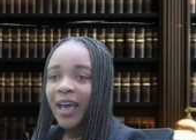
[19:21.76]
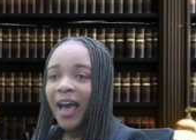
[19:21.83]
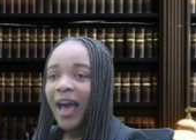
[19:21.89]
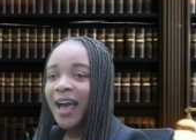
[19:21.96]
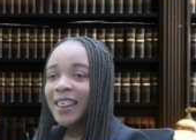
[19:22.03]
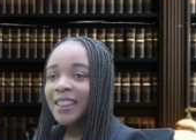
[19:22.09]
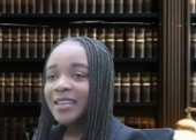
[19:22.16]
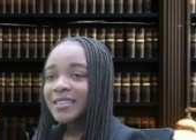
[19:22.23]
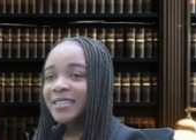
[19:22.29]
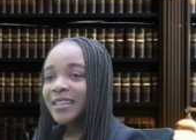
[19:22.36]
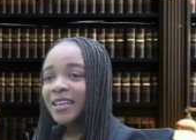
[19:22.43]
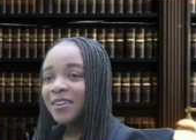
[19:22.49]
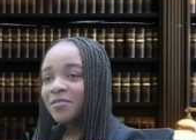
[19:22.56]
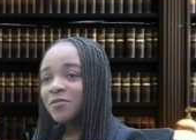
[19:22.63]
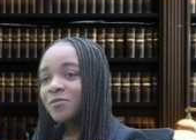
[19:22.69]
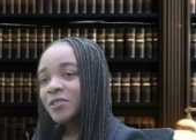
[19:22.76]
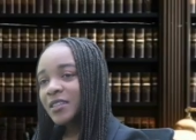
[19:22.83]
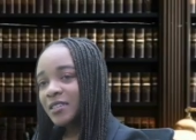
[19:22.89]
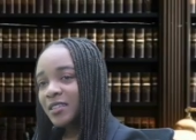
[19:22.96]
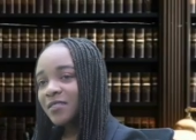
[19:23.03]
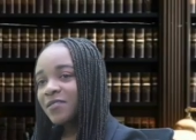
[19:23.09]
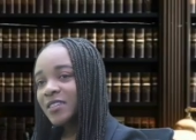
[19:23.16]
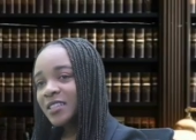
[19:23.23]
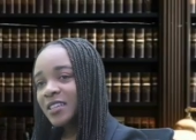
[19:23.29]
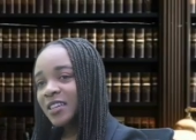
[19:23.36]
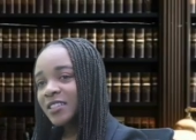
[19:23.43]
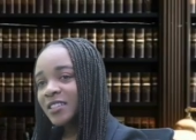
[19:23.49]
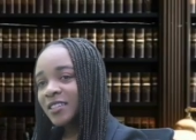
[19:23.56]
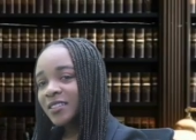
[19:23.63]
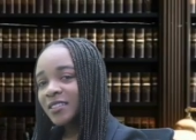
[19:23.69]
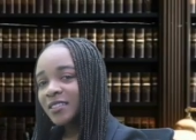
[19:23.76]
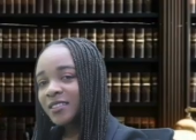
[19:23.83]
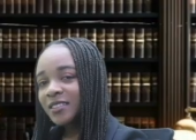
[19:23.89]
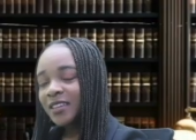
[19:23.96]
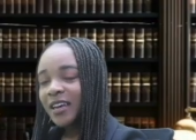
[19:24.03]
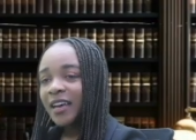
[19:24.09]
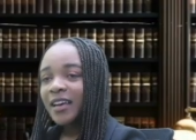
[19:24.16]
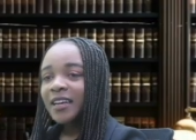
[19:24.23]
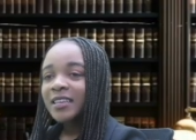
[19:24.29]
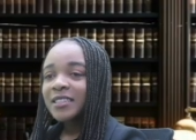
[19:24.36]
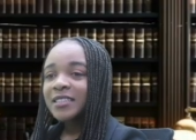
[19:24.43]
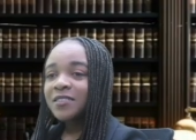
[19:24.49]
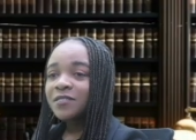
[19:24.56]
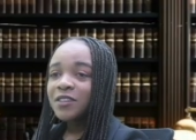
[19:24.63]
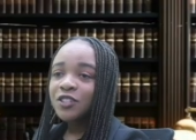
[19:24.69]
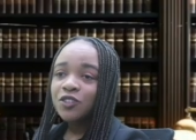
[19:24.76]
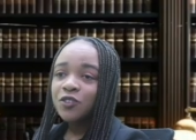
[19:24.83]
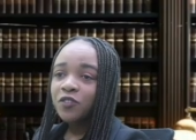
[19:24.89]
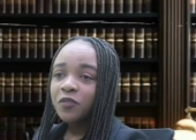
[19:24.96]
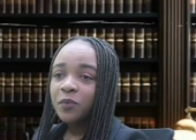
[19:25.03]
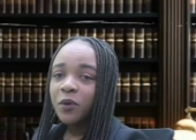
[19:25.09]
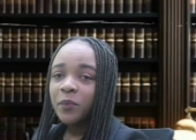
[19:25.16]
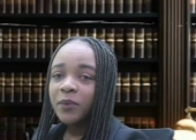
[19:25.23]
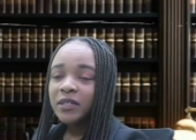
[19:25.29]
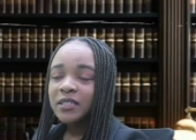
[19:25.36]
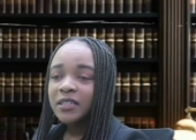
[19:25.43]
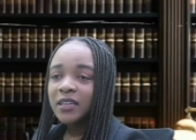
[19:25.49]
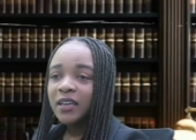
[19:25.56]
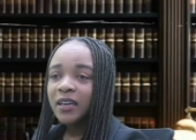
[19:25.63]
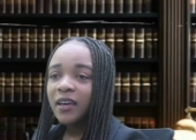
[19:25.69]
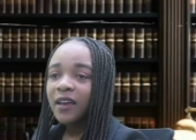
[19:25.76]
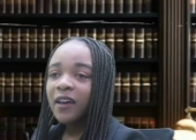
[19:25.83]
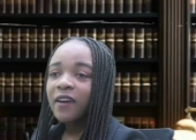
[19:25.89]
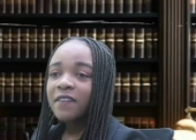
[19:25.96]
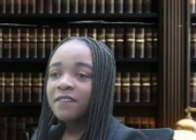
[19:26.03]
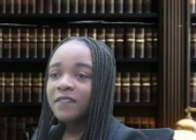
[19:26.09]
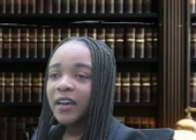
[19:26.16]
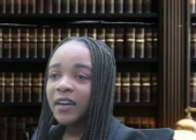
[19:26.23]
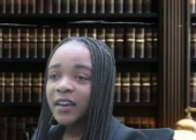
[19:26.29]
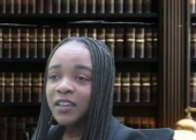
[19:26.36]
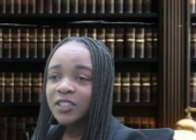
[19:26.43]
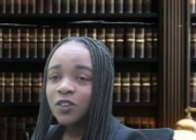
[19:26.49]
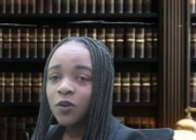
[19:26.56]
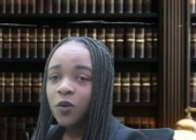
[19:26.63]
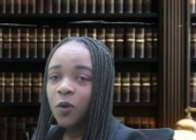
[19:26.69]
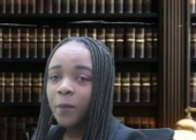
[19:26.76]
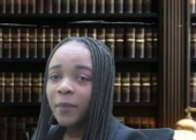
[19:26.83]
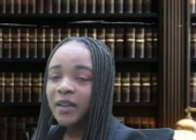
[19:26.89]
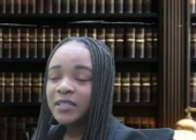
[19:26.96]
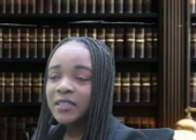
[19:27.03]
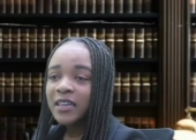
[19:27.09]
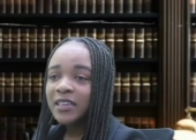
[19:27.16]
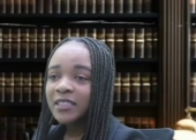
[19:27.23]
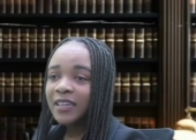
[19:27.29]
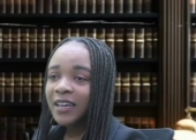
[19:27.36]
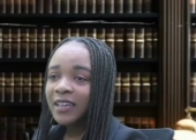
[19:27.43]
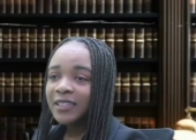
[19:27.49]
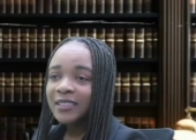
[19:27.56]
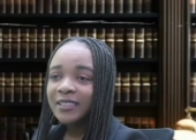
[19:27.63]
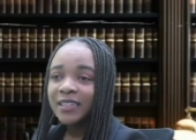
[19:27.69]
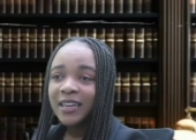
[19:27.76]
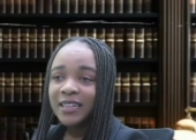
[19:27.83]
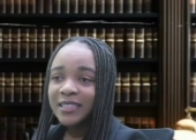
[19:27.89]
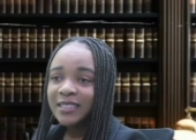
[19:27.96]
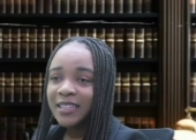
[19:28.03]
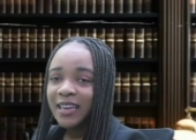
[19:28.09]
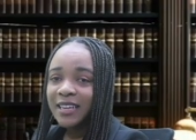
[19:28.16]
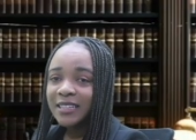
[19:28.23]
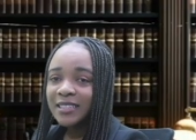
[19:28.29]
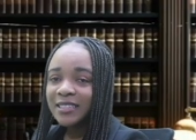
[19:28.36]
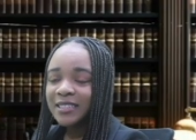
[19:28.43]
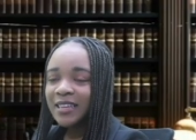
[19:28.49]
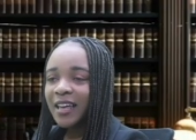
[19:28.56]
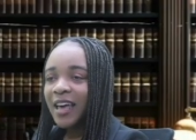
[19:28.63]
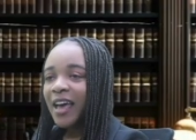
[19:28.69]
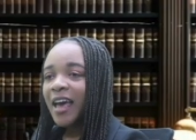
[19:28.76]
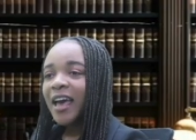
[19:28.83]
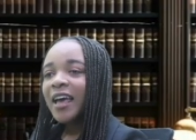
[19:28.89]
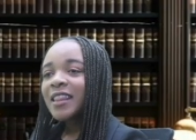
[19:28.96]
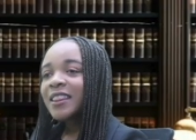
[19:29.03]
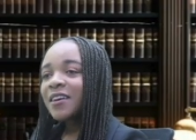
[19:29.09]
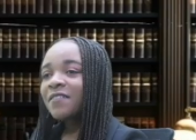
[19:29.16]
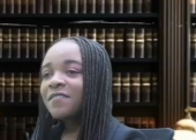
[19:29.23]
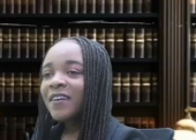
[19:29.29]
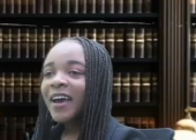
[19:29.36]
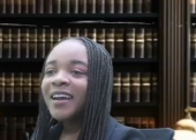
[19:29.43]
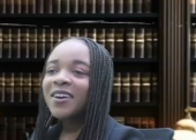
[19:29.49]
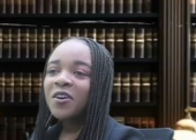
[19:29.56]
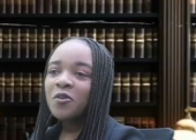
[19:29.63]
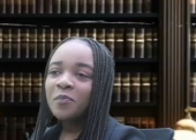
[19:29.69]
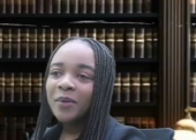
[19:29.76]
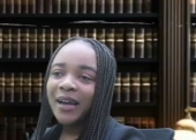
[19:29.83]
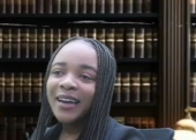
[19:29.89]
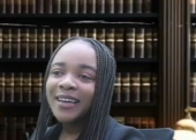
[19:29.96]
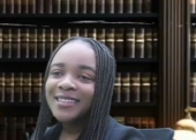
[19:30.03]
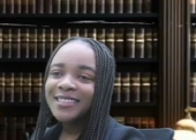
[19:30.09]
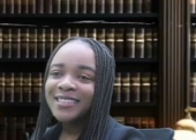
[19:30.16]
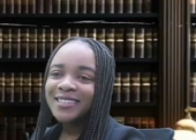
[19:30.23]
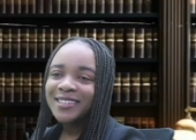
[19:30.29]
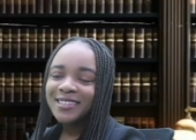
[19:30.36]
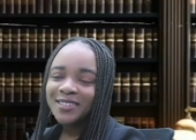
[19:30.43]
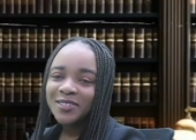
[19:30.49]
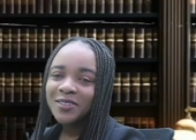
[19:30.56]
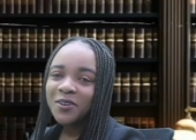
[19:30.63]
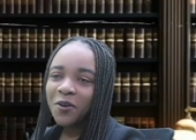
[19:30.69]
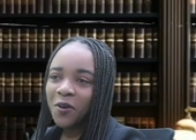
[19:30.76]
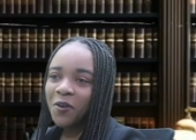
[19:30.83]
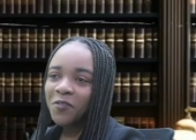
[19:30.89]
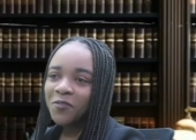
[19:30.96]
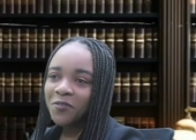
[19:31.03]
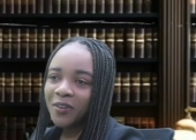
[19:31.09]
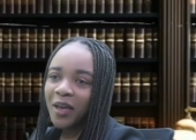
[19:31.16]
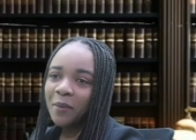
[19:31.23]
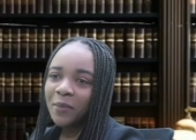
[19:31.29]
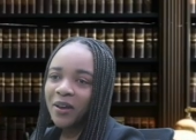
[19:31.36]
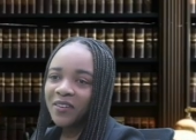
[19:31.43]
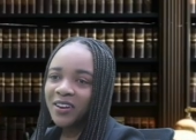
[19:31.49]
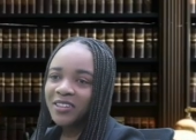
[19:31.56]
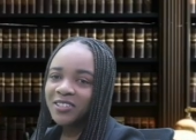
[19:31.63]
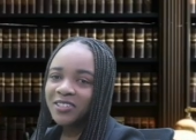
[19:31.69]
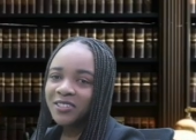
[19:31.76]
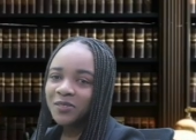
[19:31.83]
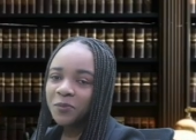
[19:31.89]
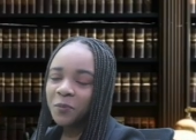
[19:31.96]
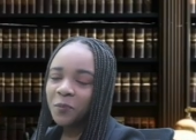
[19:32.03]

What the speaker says: others live with devastation. Division of property, financial compensation, debts, the final balance sheet of a marriage.